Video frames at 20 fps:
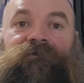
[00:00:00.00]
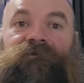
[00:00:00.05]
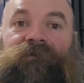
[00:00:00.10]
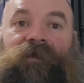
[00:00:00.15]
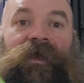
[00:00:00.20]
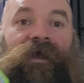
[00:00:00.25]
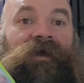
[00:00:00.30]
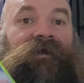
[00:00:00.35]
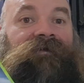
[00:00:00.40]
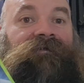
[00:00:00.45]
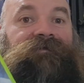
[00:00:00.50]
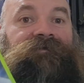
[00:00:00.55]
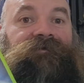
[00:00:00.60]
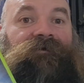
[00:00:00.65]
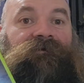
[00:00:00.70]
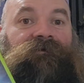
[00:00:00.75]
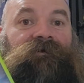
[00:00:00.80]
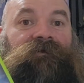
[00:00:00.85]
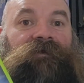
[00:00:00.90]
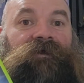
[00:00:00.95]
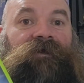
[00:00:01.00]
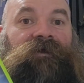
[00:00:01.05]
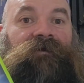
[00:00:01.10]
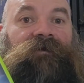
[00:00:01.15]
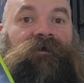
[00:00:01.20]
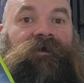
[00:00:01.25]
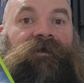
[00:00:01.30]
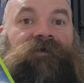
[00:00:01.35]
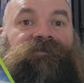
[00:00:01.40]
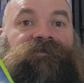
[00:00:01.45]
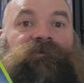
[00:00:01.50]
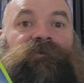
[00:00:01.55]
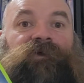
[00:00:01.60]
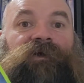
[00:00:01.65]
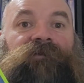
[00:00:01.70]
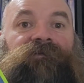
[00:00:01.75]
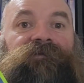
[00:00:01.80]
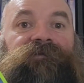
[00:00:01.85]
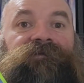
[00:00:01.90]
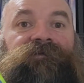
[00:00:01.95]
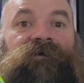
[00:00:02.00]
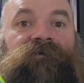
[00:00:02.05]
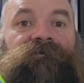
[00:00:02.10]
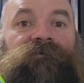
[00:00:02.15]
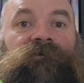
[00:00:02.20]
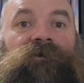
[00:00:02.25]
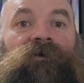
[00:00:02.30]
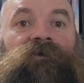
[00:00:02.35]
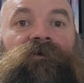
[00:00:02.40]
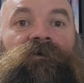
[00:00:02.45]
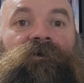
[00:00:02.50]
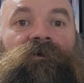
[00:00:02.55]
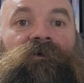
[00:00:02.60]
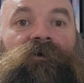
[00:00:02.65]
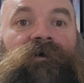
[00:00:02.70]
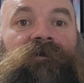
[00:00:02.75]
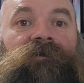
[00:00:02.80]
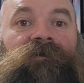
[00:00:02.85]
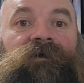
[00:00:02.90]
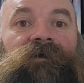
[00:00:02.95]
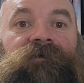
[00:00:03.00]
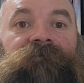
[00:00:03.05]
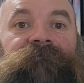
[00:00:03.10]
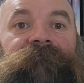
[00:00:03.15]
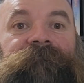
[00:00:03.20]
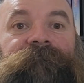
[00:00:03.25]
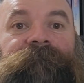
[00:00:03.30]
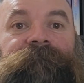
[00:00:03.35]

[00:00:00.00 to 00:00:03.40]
and it's still online. I actually played this not too long ago online.